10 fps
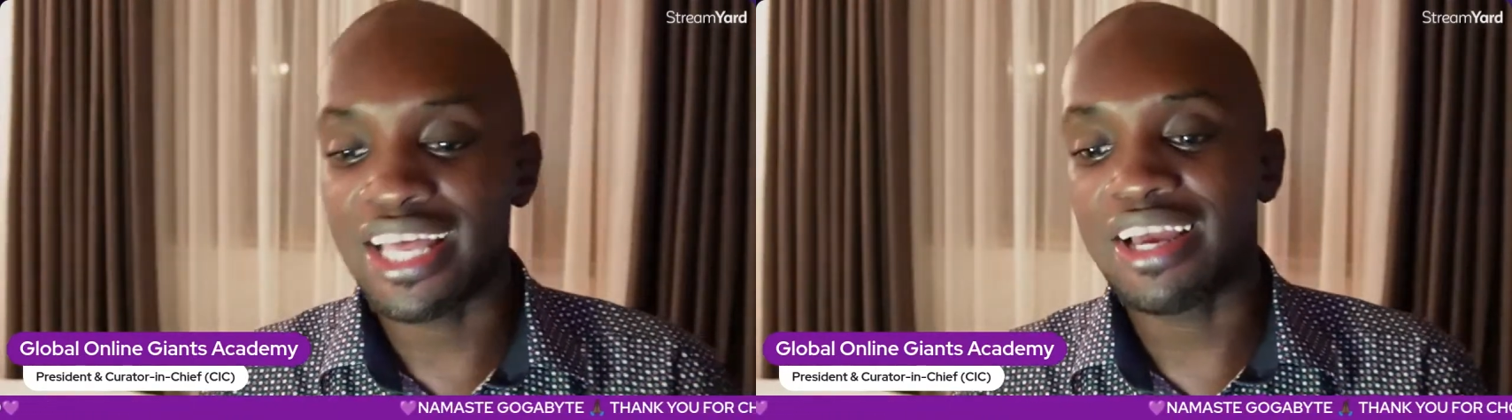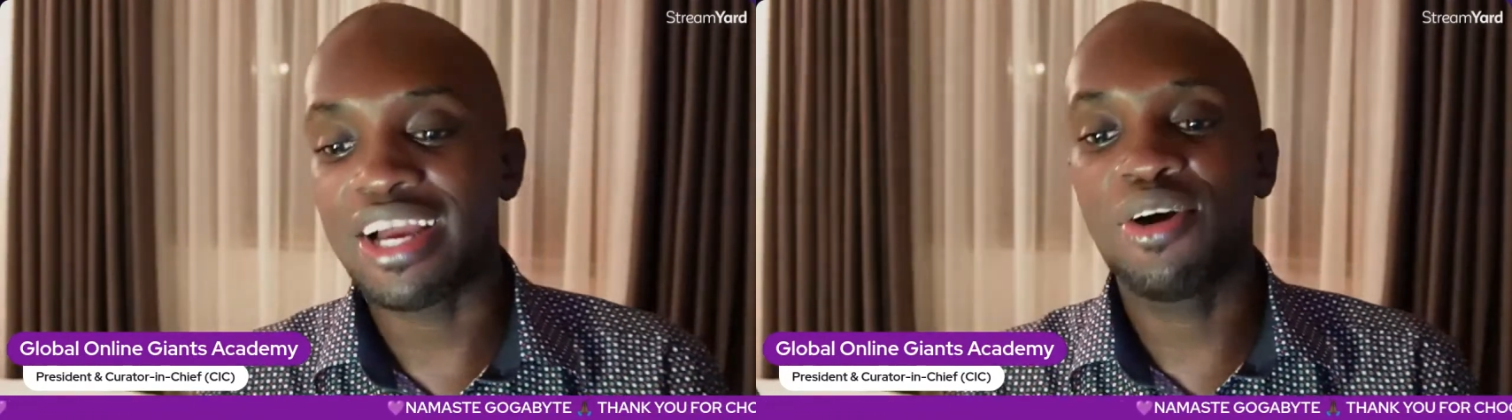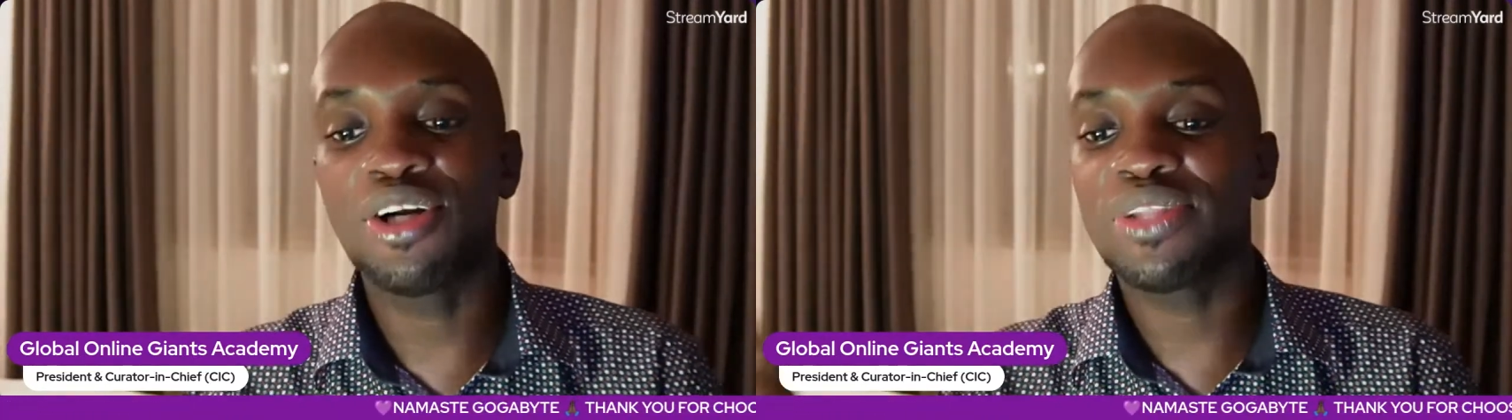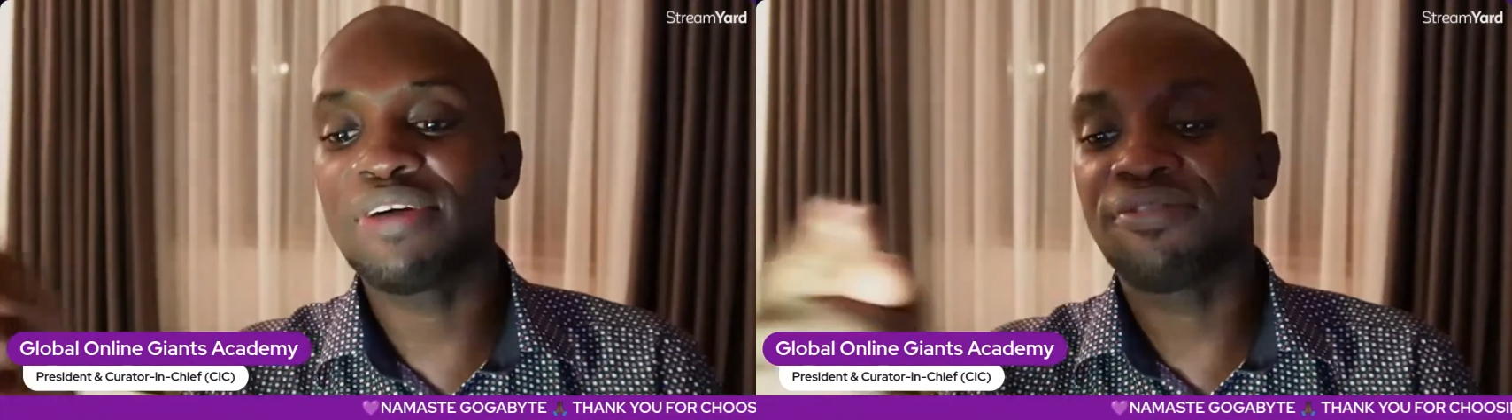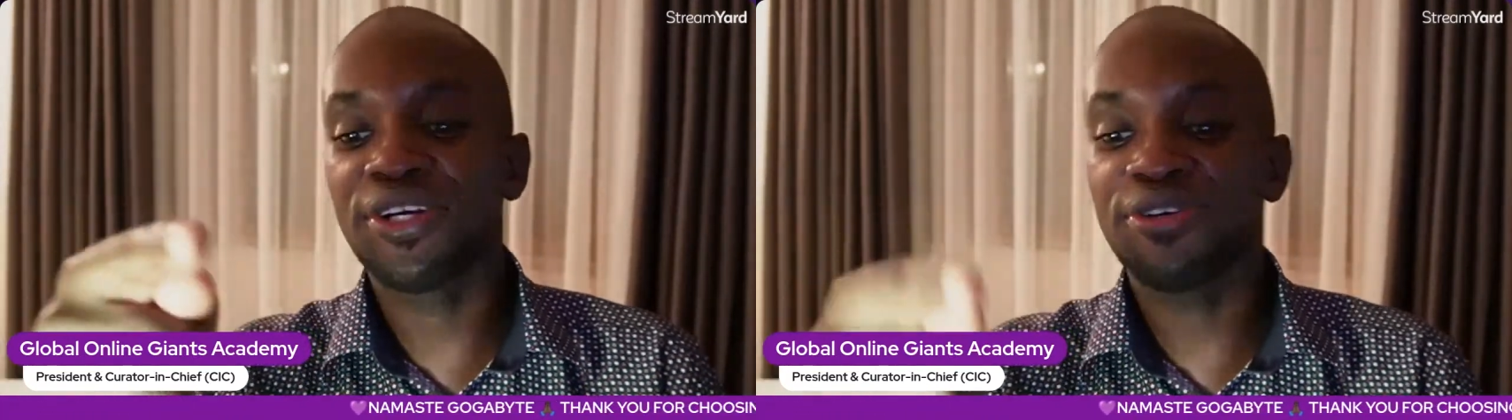Go to the
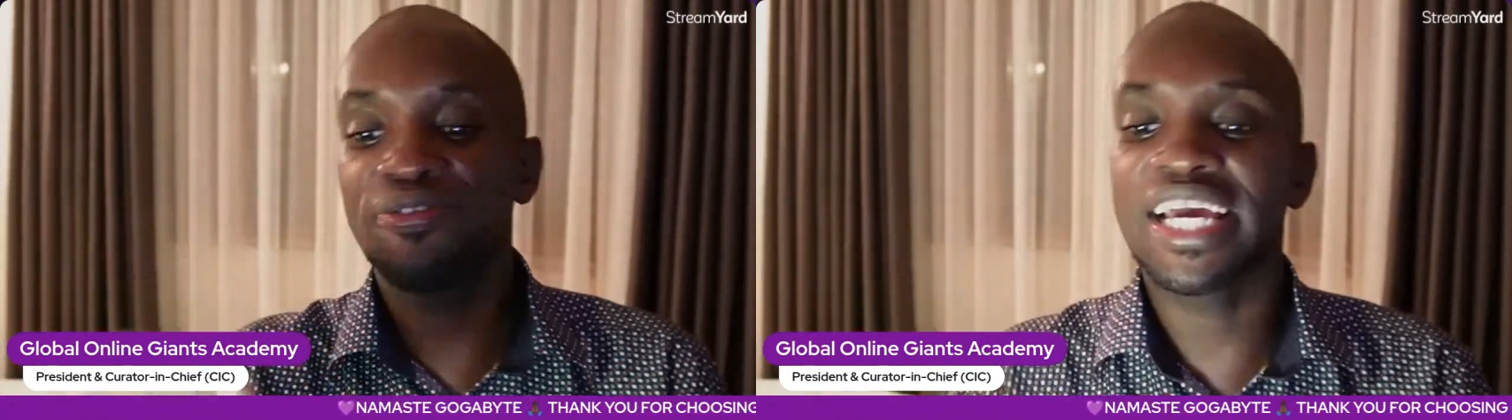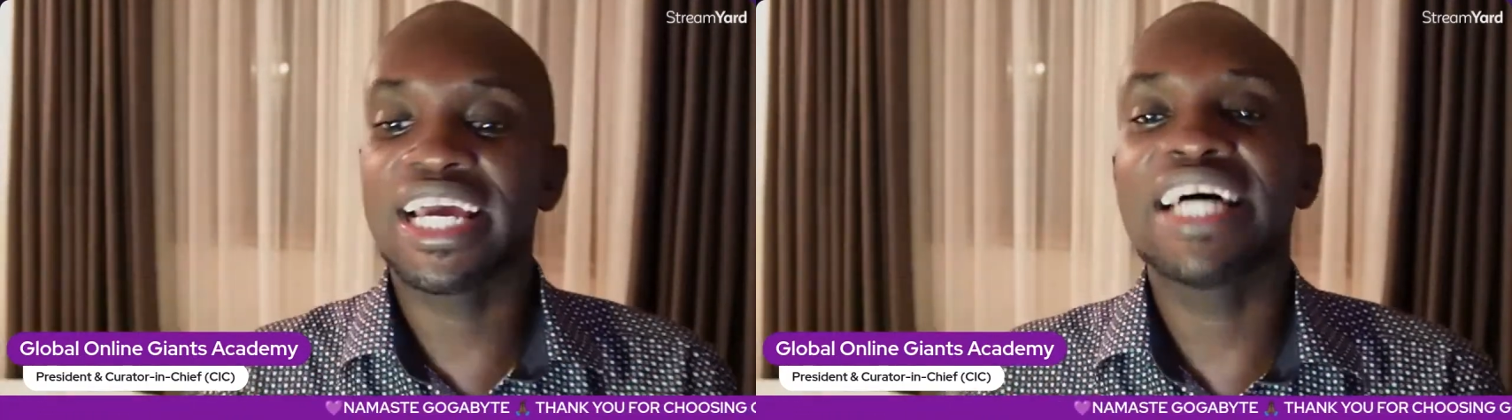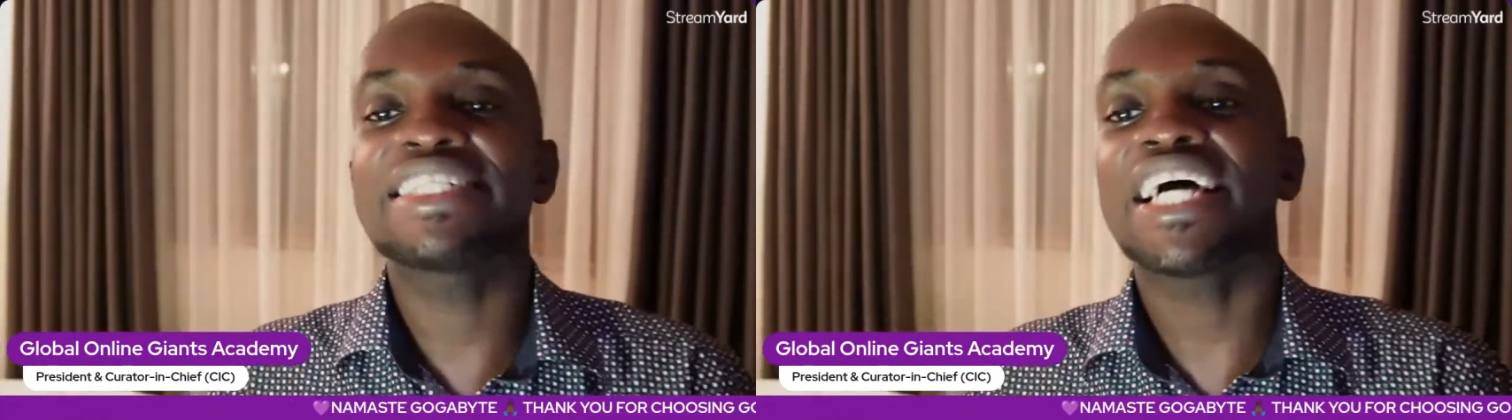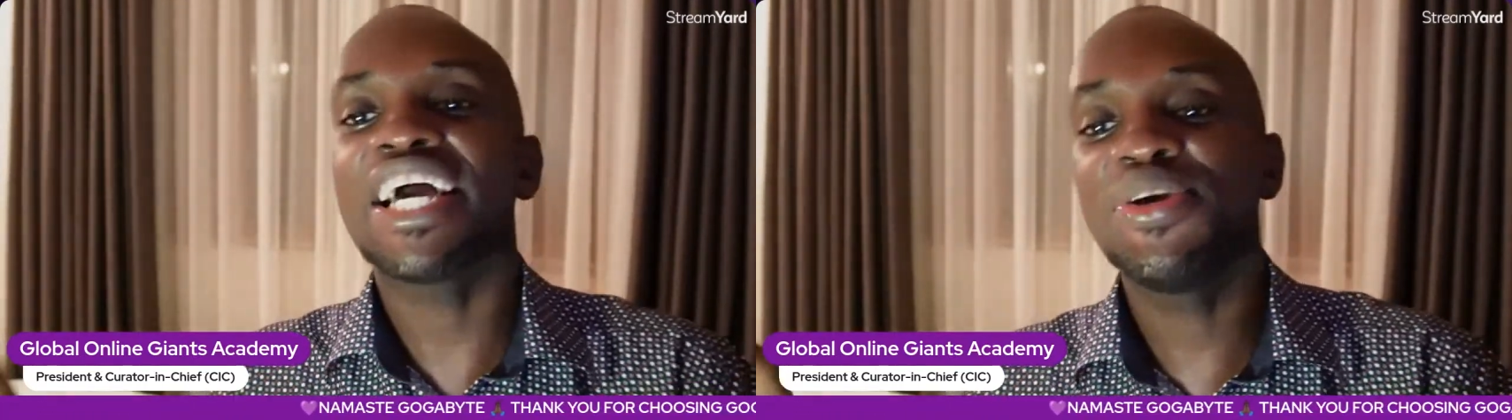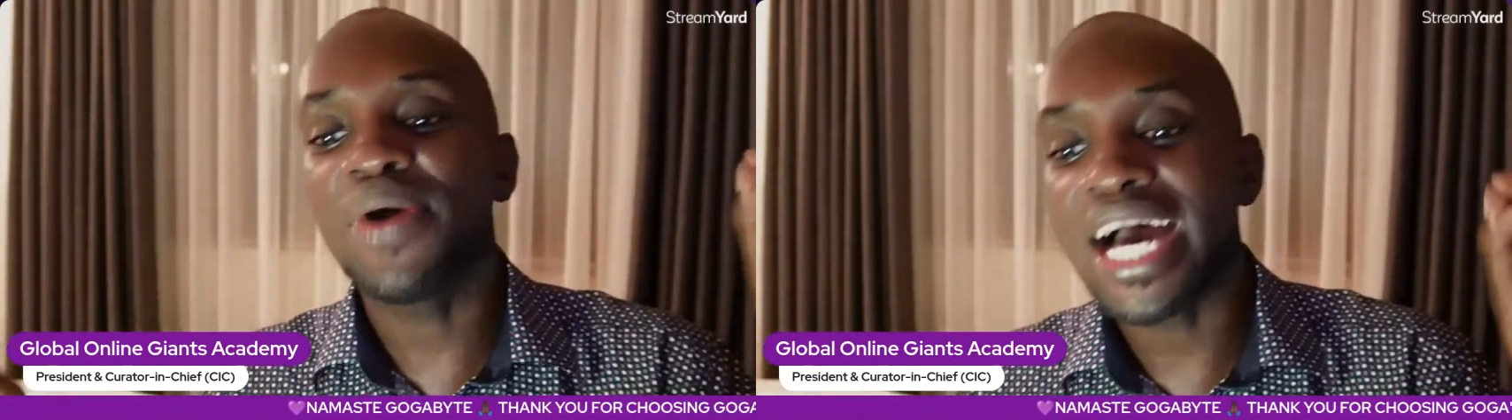front of the class.
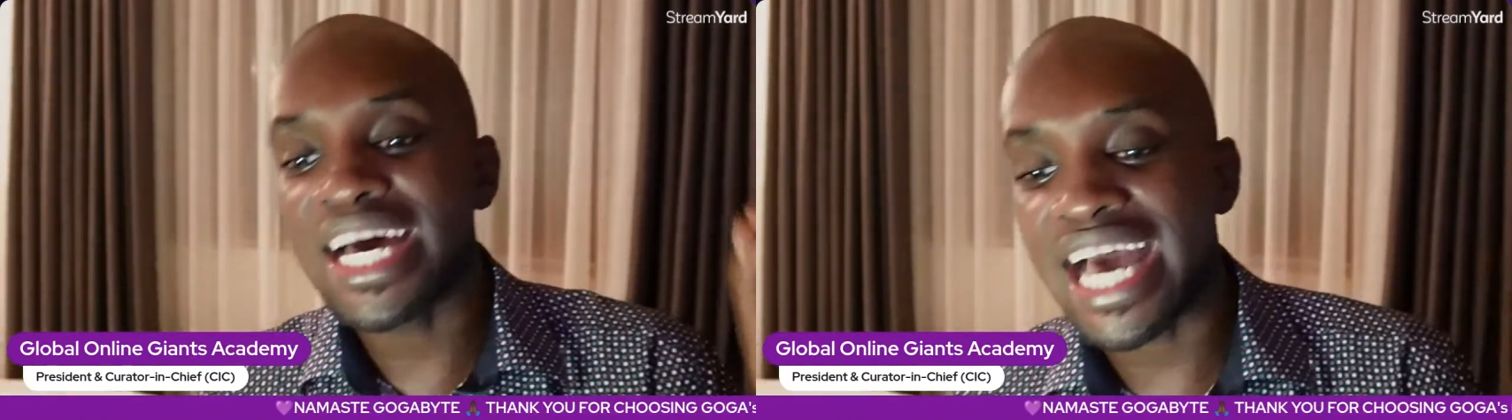You